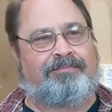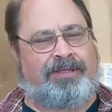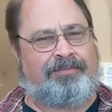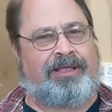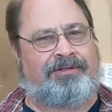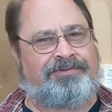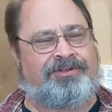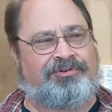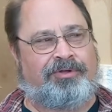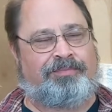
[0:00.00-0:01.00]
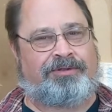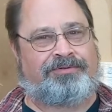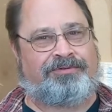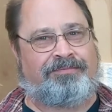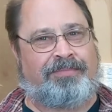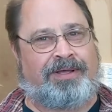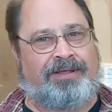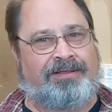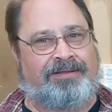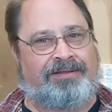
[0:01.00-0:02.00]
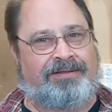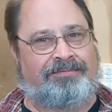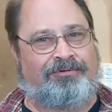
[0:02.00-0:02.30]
Maybe I'll send you a picture of my